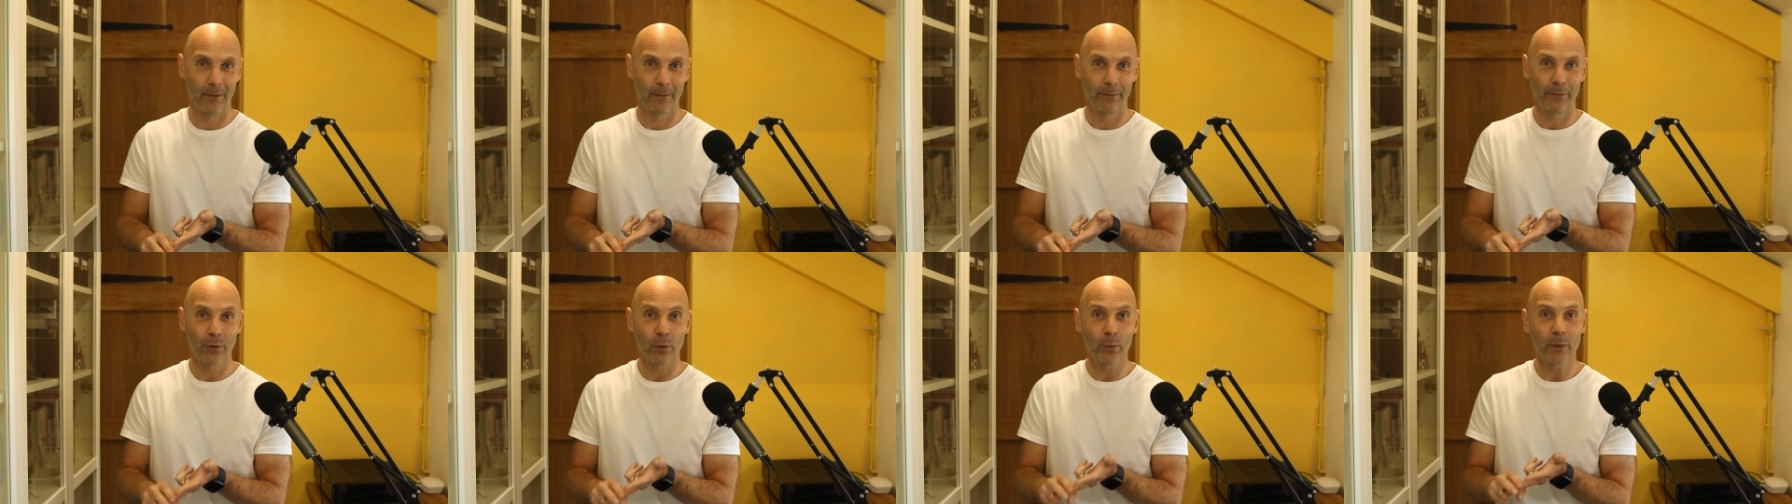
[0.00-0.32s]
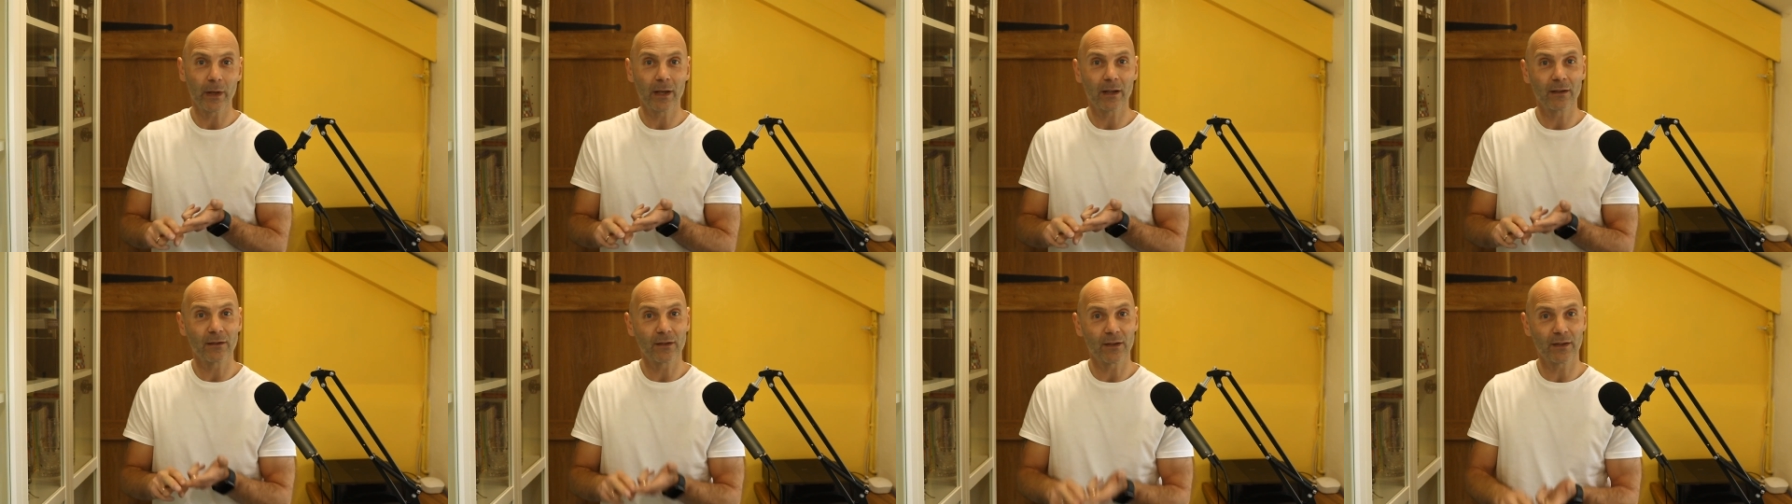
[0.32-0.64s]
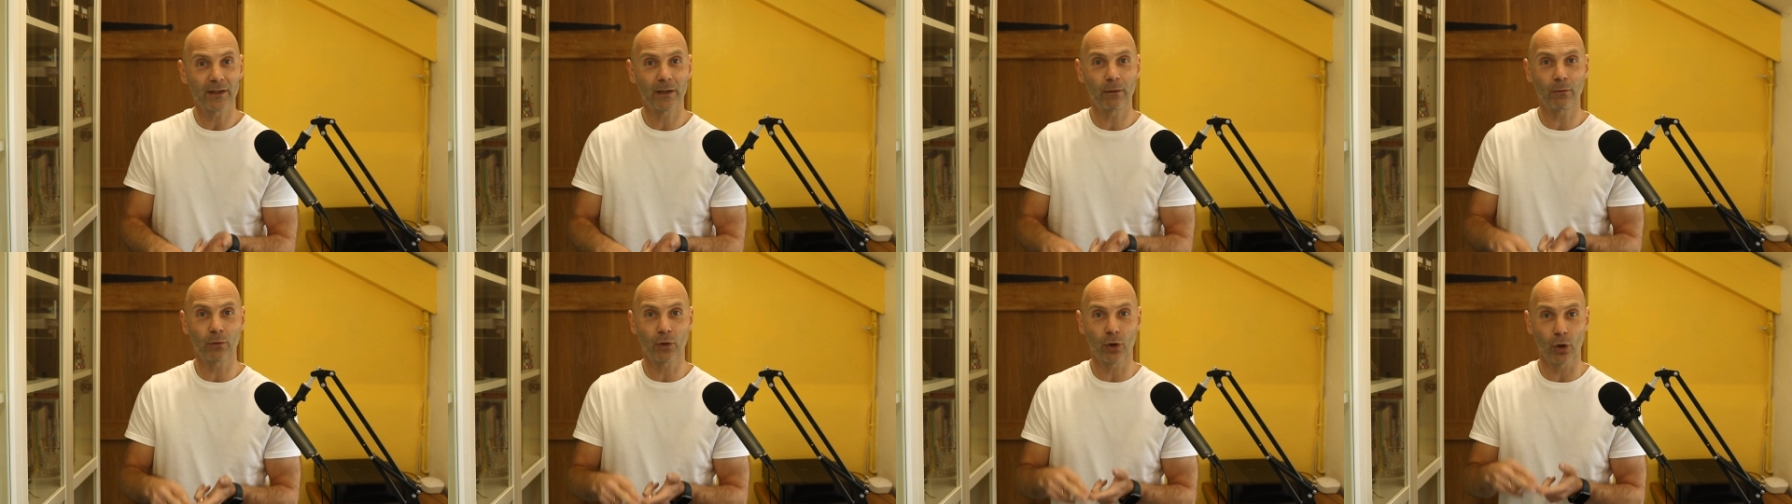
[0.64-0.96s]
But we can
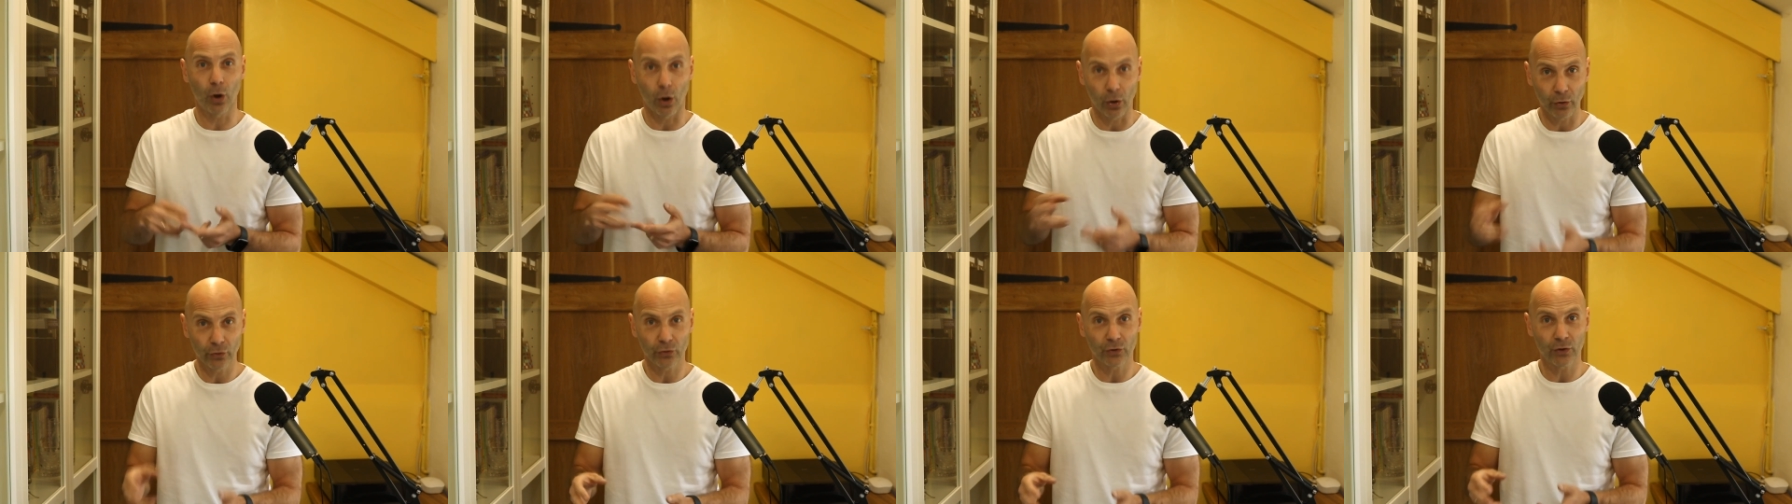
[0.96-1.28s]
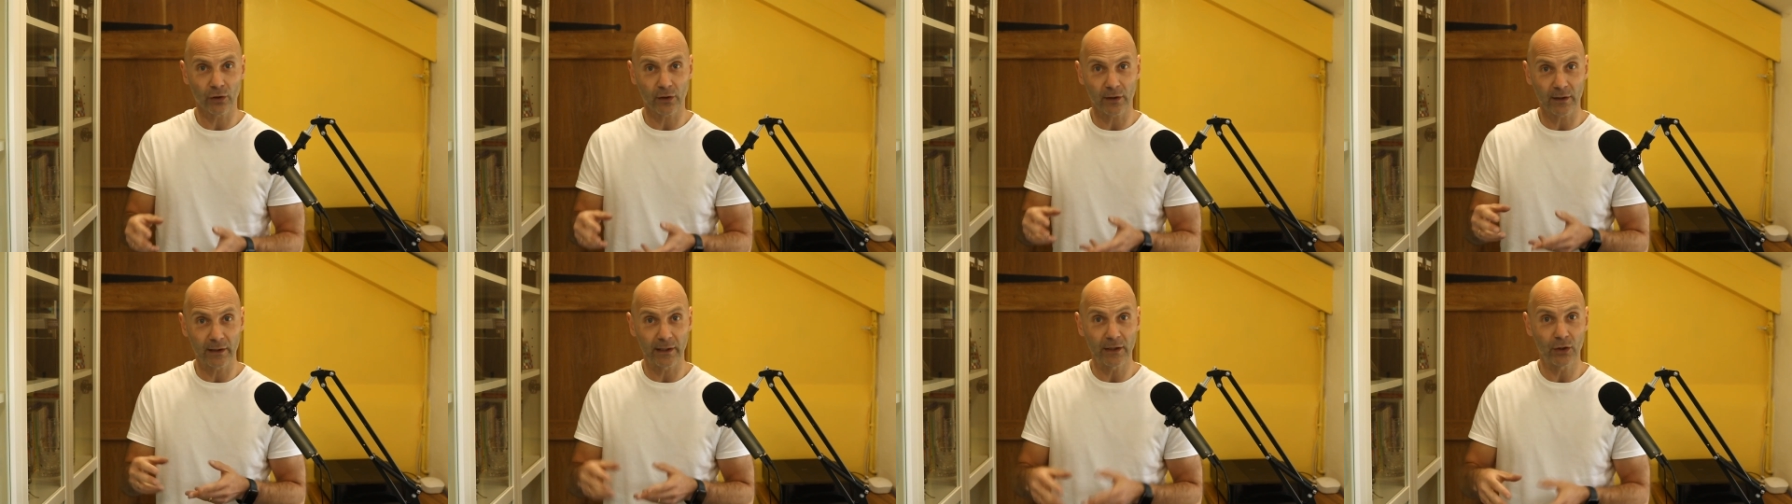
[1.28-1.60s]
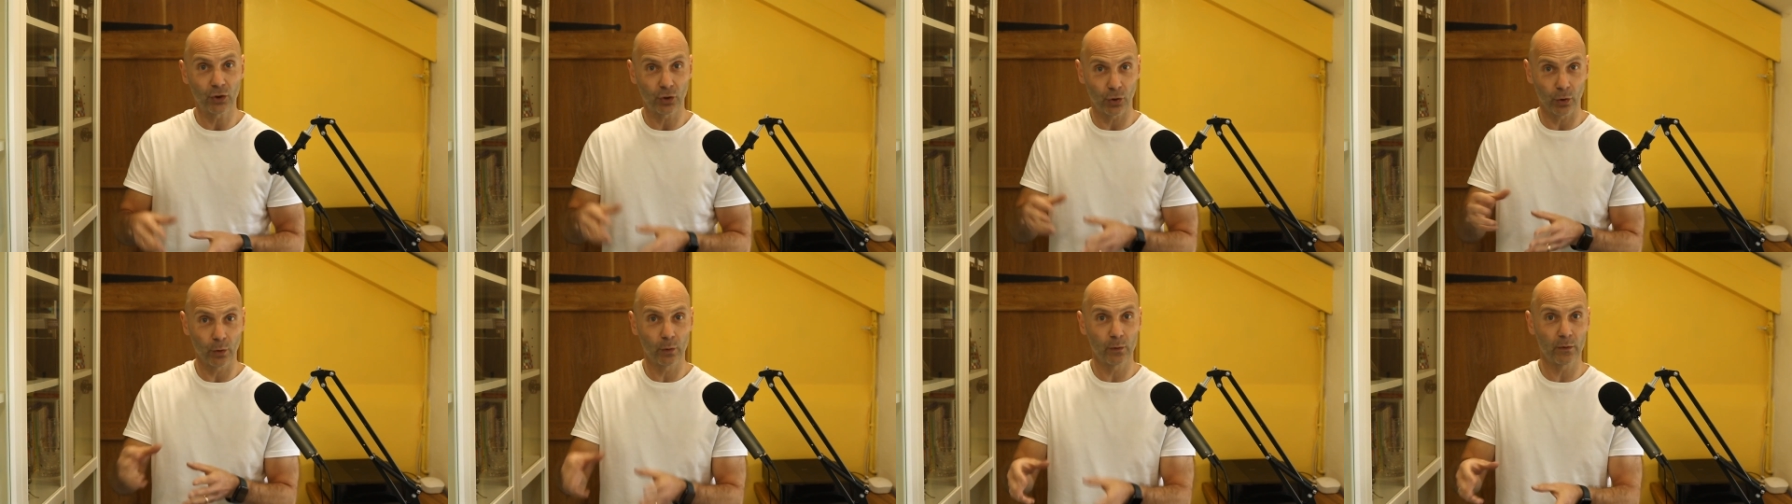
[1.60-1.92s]
still consciously
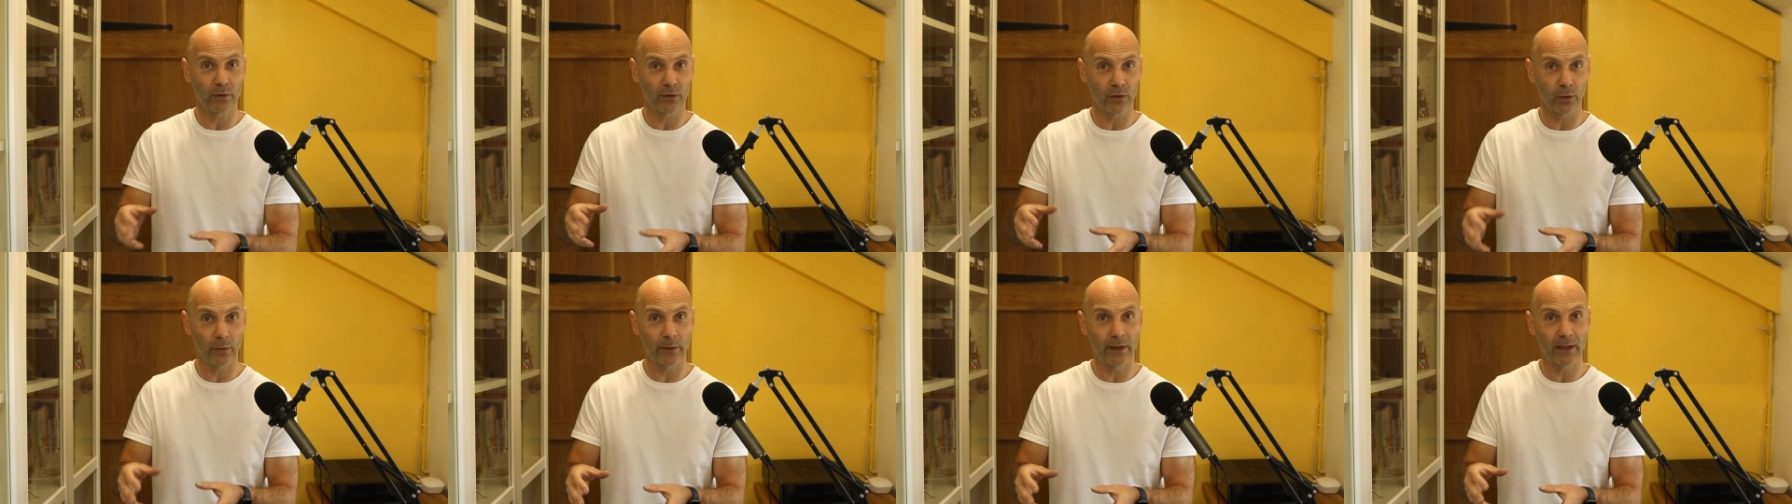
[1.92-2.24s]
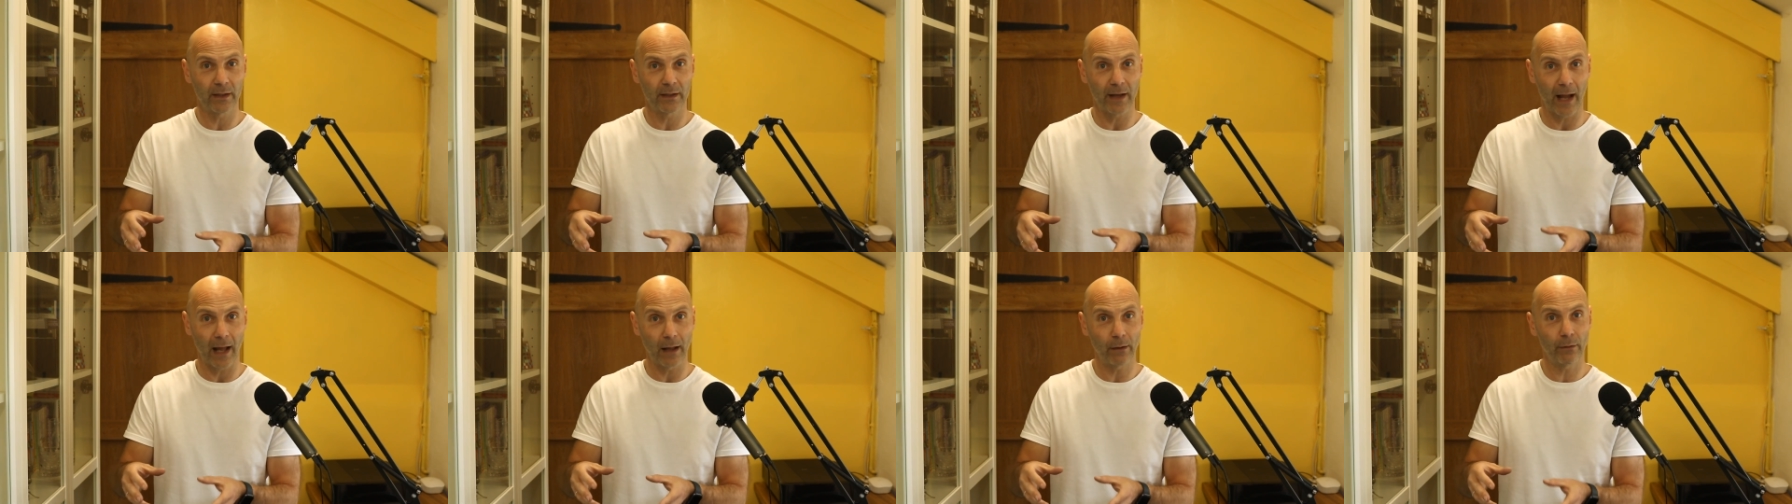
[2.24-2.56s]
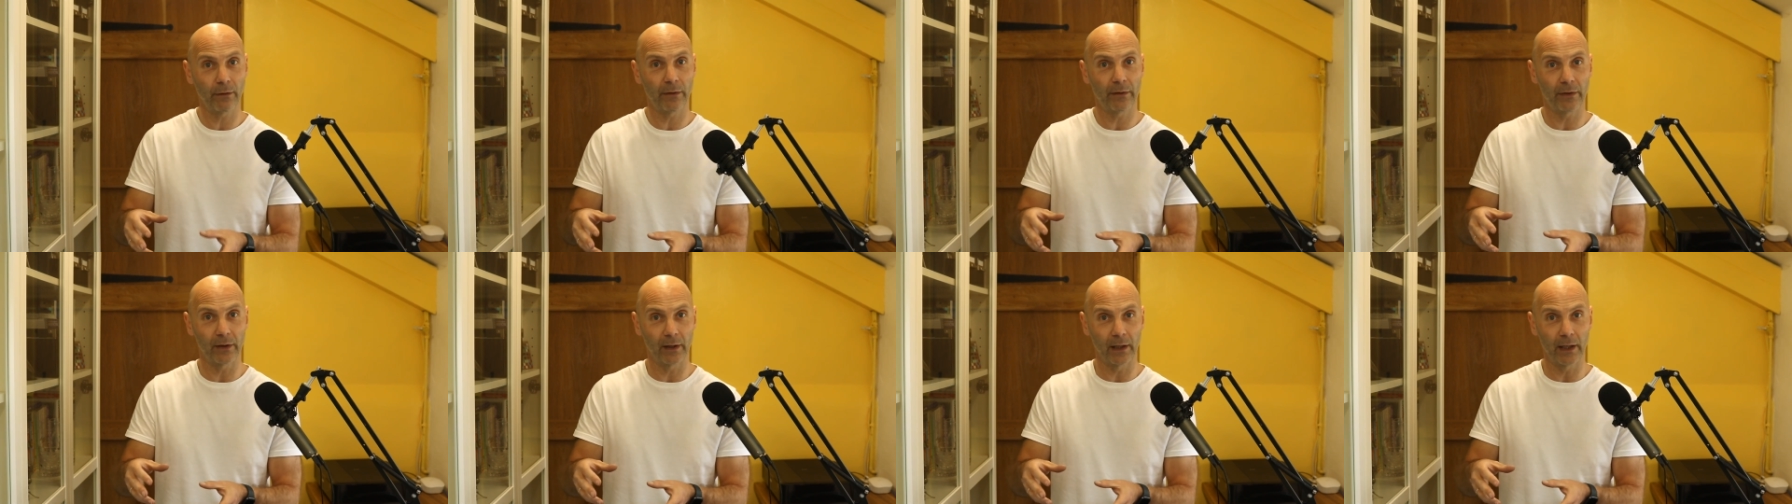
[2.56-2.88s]
choose to eat
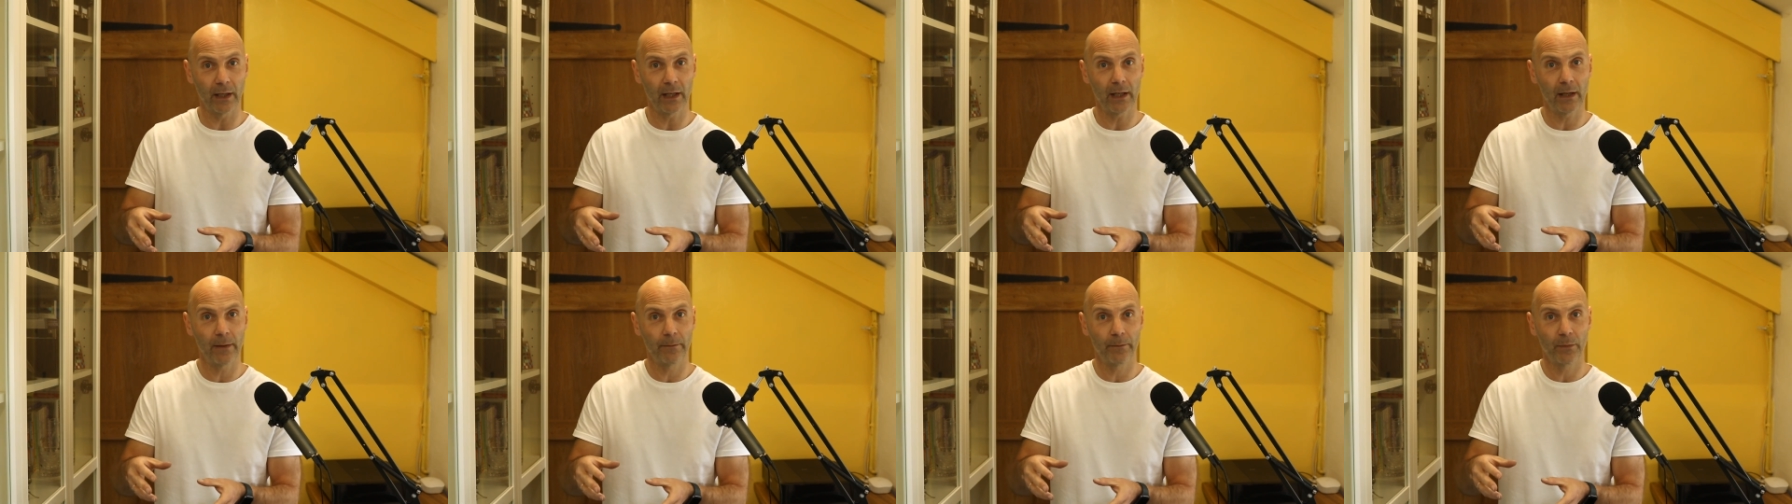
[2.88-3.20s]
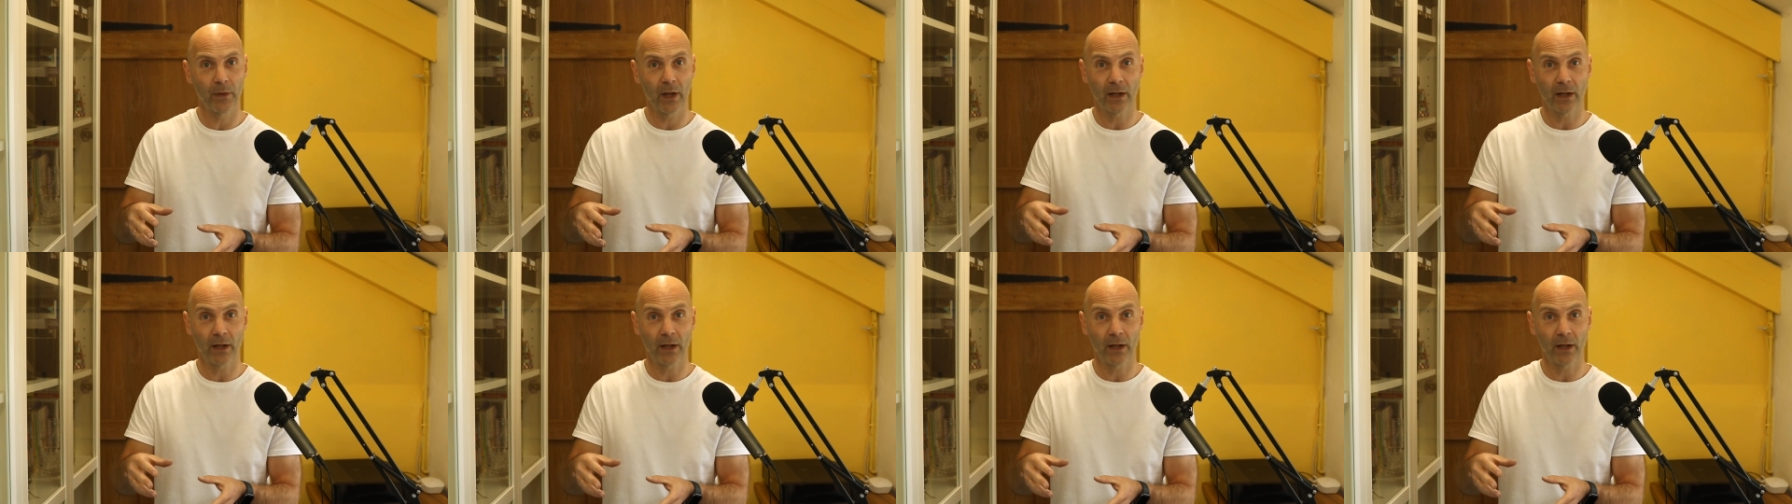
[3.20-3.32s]
healthily